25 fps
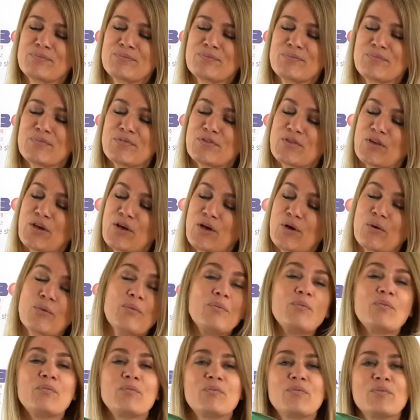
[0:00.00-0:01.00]
So
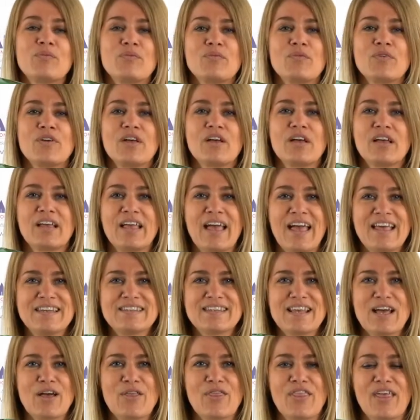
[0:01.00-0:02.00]
head
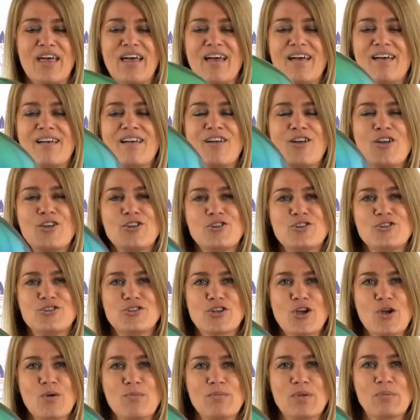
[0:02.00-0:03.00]
down there,
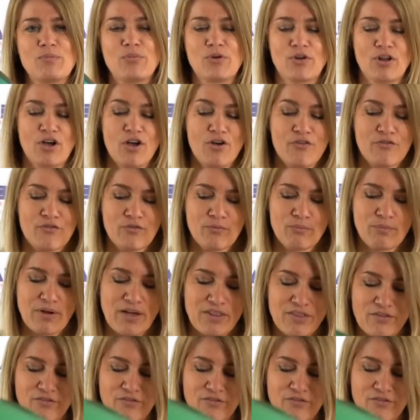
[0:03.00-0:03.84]
don't be put off by the